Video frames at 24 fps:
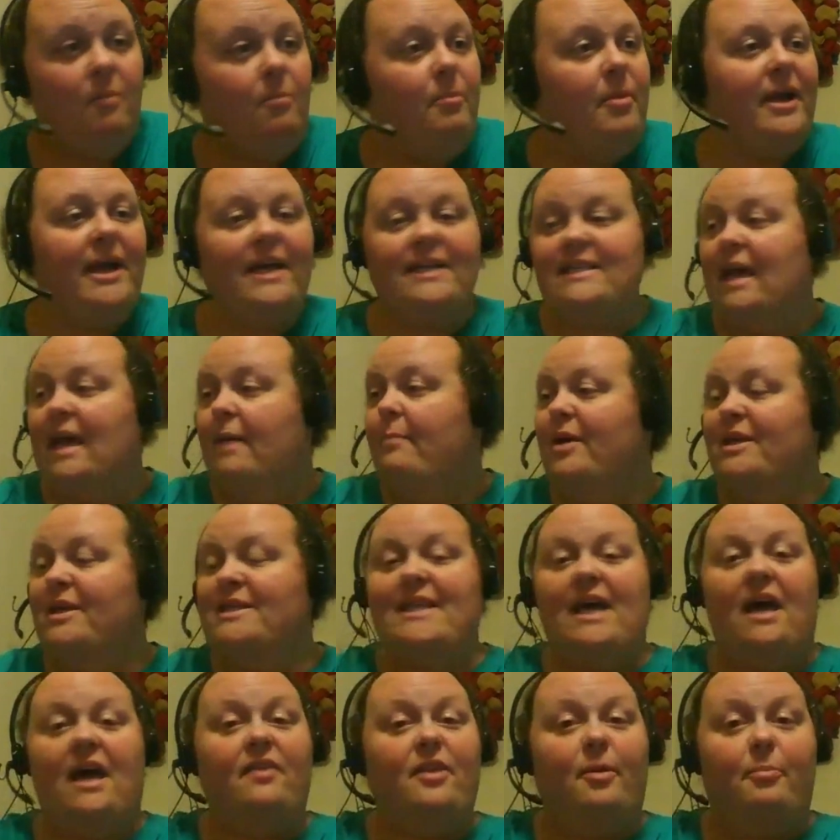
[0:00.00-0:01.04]
because I
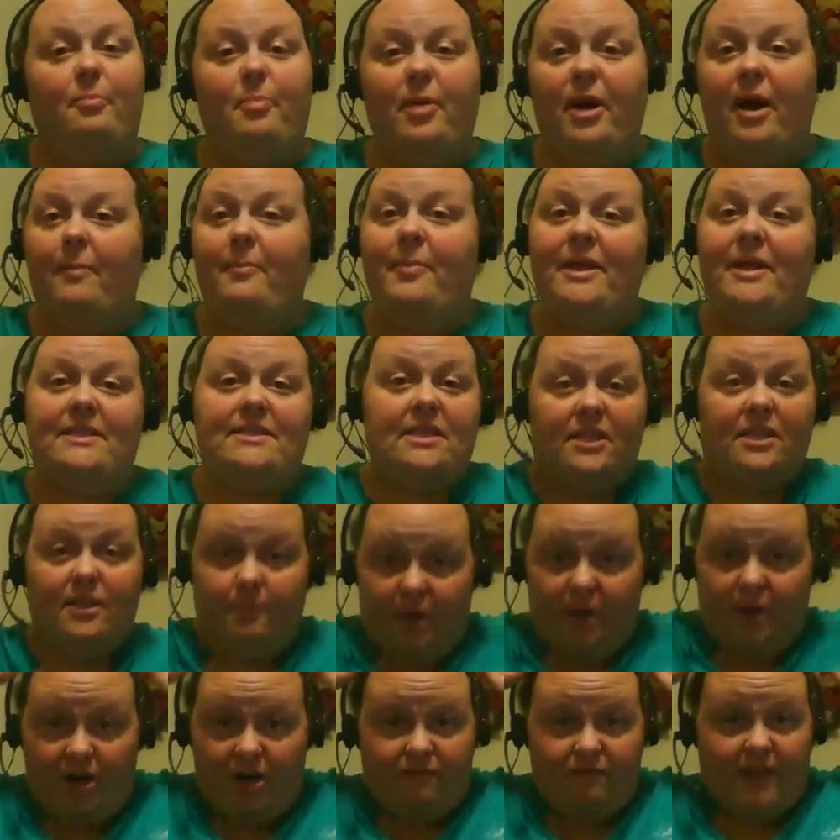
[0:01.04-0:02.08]
bust out the puppets and the
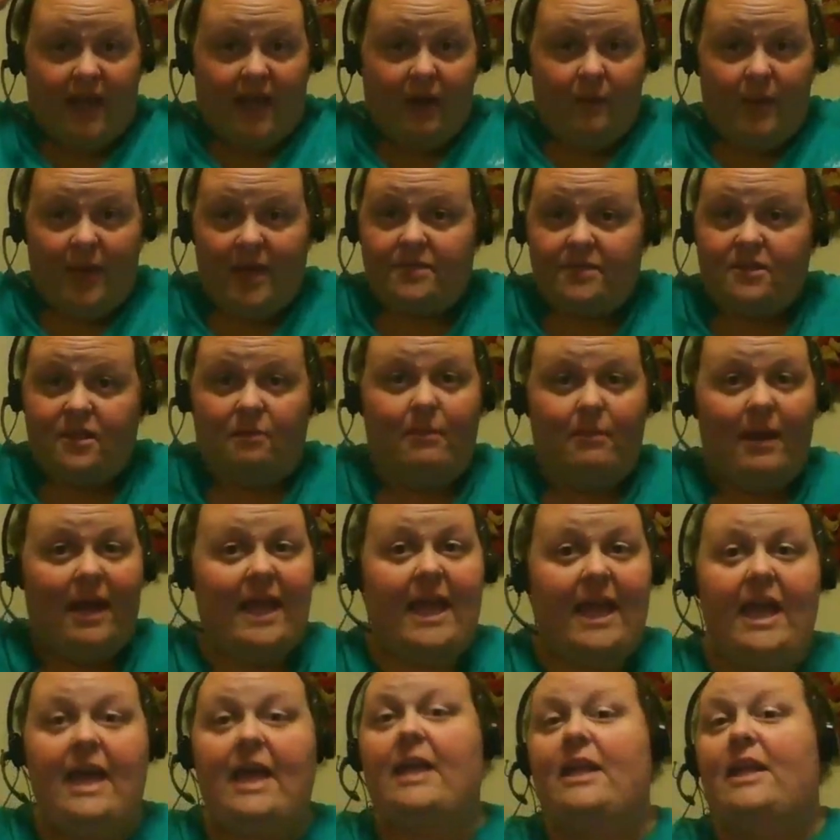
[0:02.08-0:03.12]
butterfly wings on my
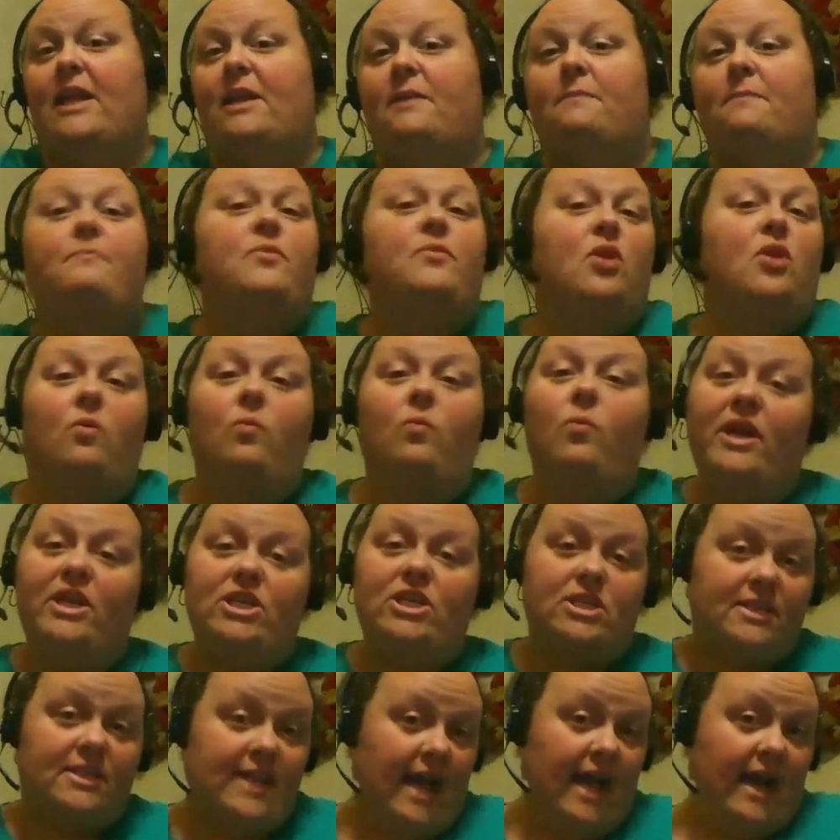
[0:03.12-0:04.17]
head, and we
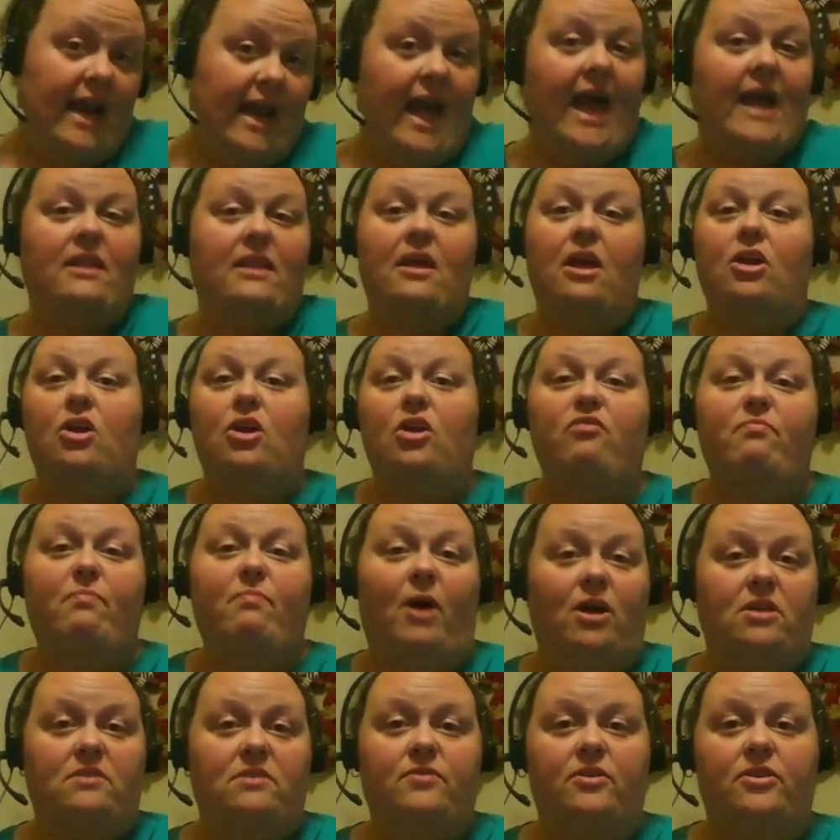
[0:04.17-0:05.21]
just kind of act like
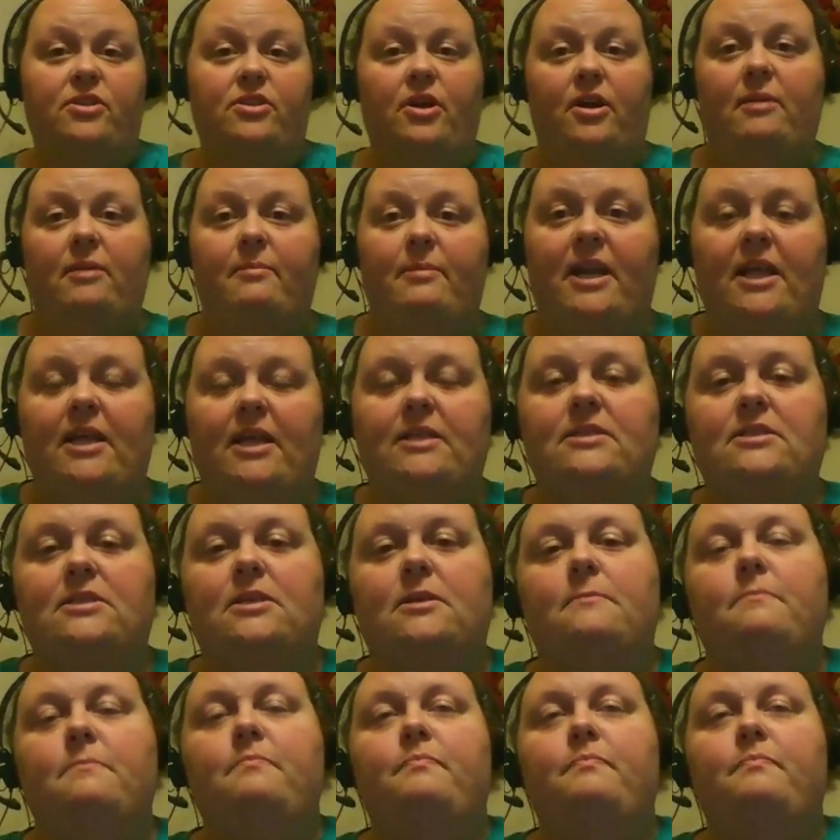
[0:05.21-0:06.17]
goofballs for 30 minutes.